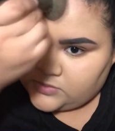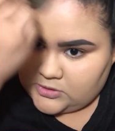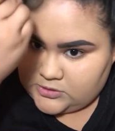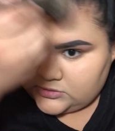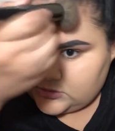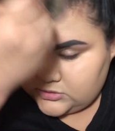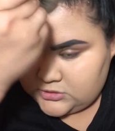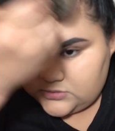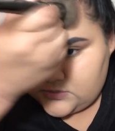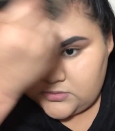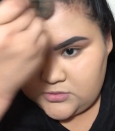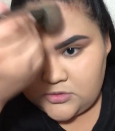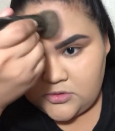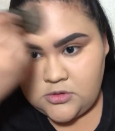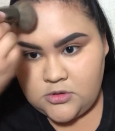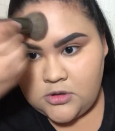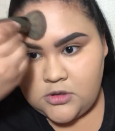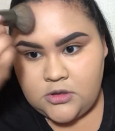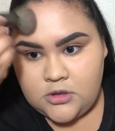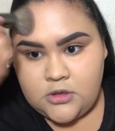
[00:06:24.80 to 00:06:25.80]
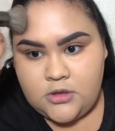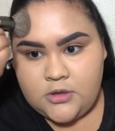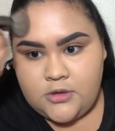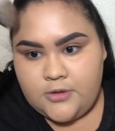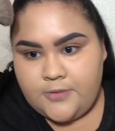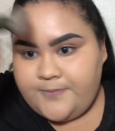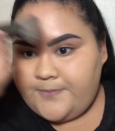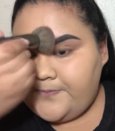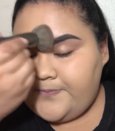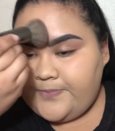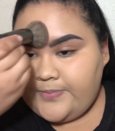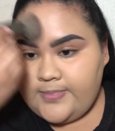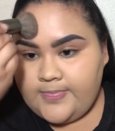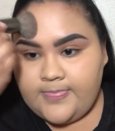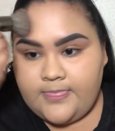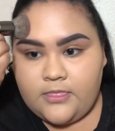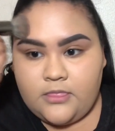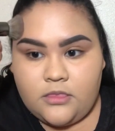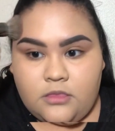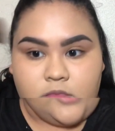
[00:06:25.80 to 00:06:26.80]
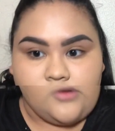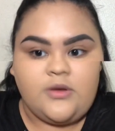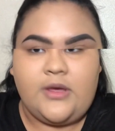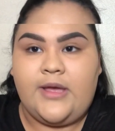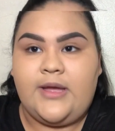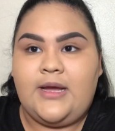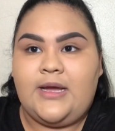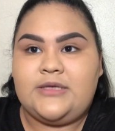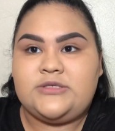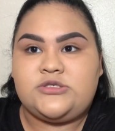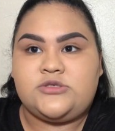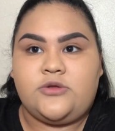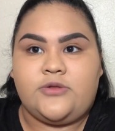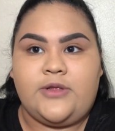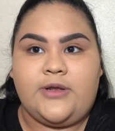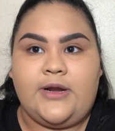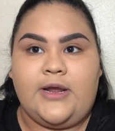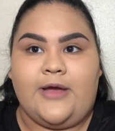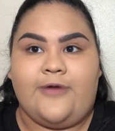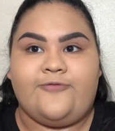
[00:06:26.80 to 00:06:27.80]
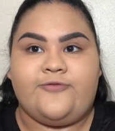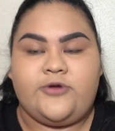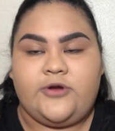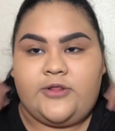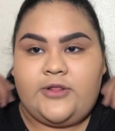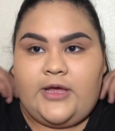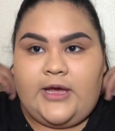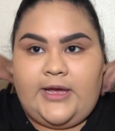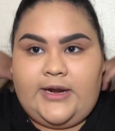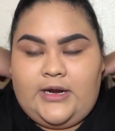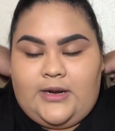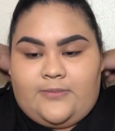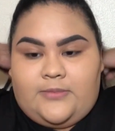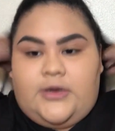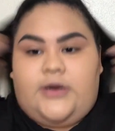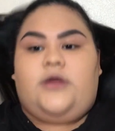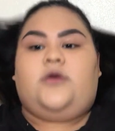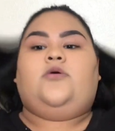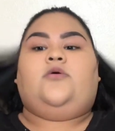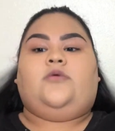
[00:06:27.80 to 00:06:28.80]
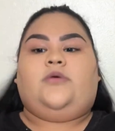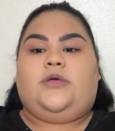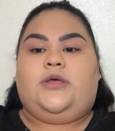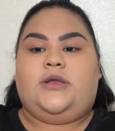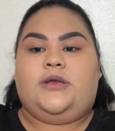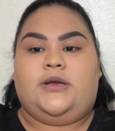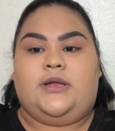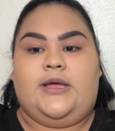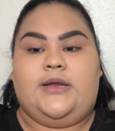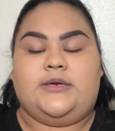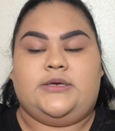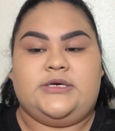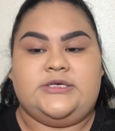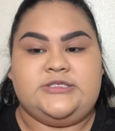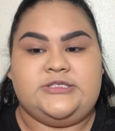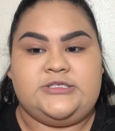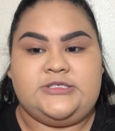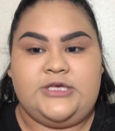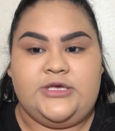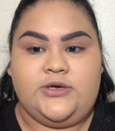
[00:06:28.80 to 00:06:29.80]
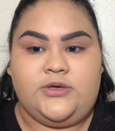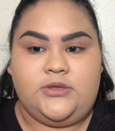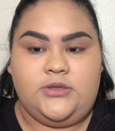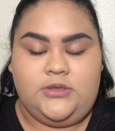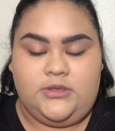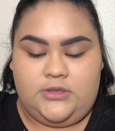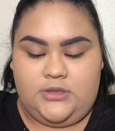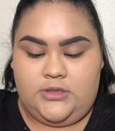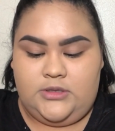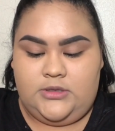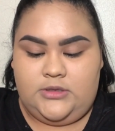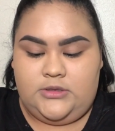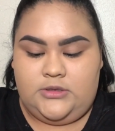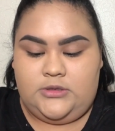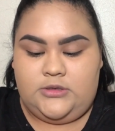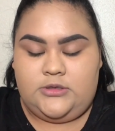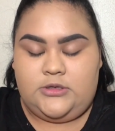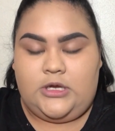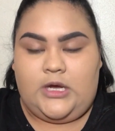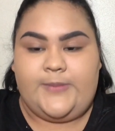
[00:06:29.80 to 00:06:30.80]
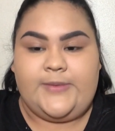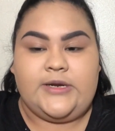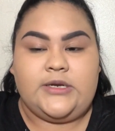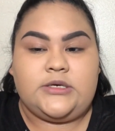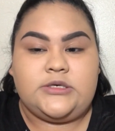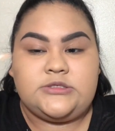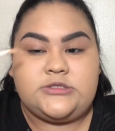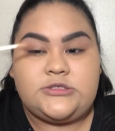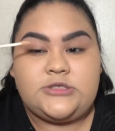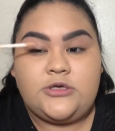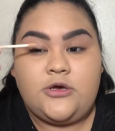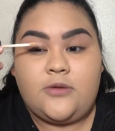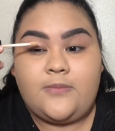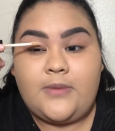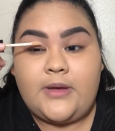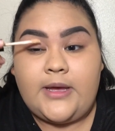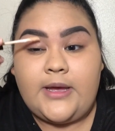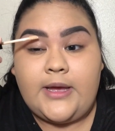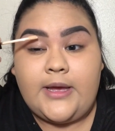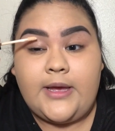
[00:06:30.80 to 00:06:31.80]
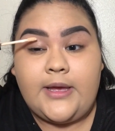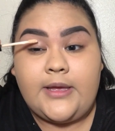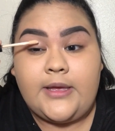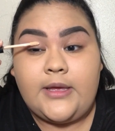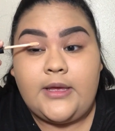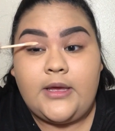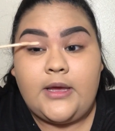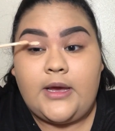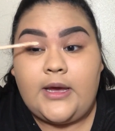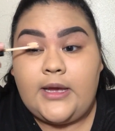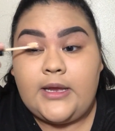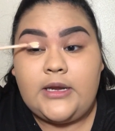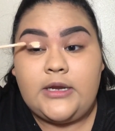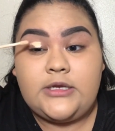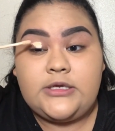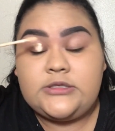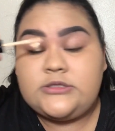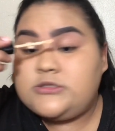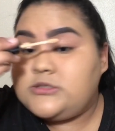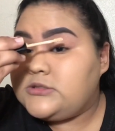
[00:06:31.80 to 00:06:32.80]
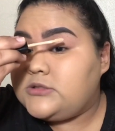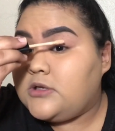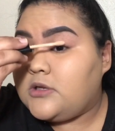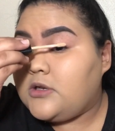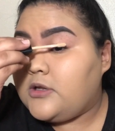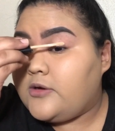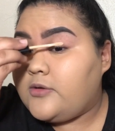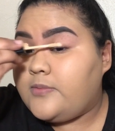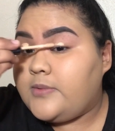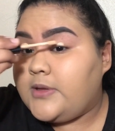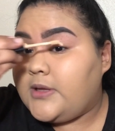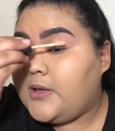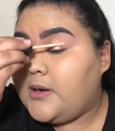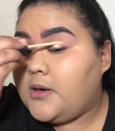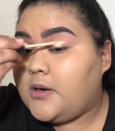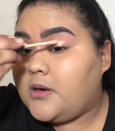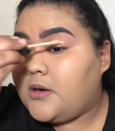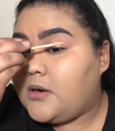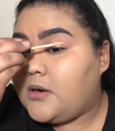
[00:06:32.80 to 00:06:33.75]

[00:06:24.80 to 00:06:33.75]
brows up. Okay guys, so then after that I'm gonna go in and conceal. I'm gonna conceal my eyelids a little bit,